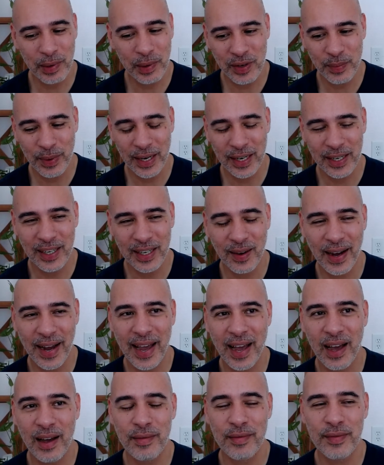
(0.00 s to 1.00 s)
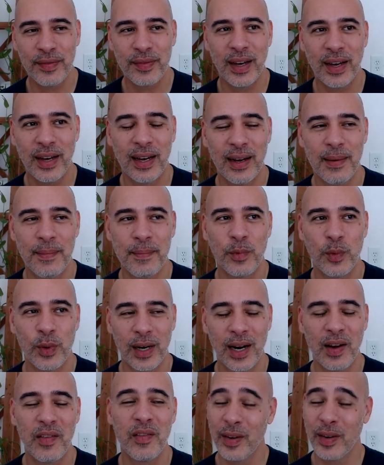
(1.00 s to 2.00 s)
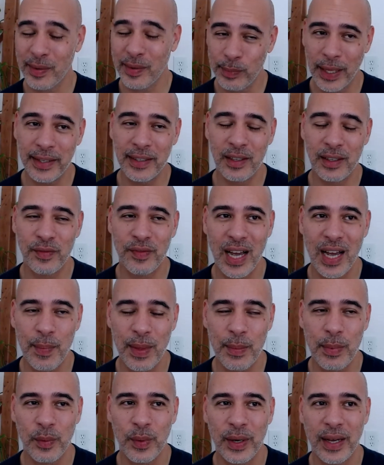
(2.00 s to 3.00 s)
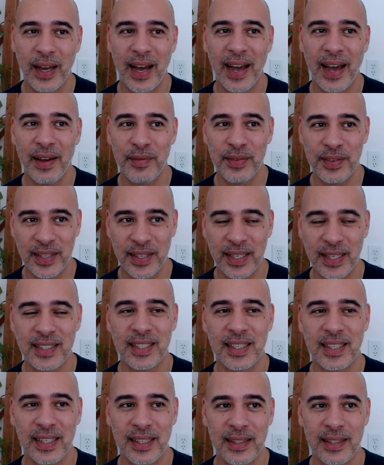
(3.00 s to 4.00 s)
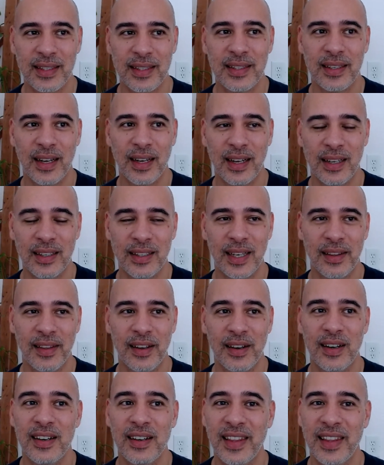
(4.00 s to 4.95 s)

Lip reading: you might know I have we have a blended family, but I have 6 kids altogether.